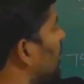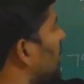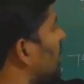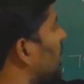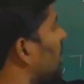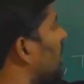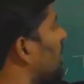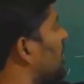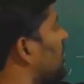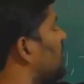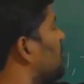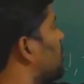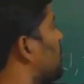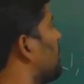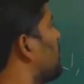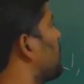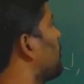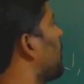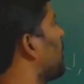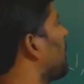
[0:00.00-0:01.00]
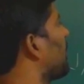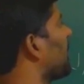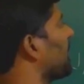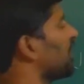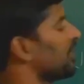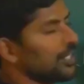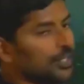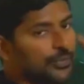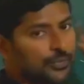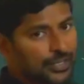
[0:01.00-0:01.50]
megahertz instrument we may
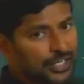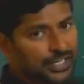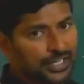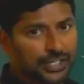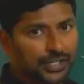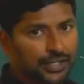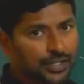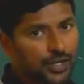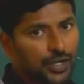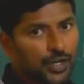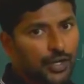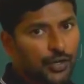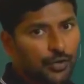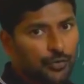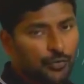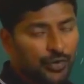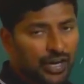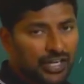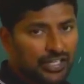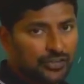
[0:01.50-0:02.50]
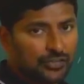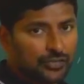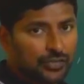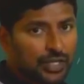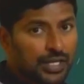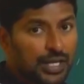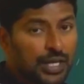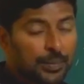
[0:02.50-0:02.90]
get different values.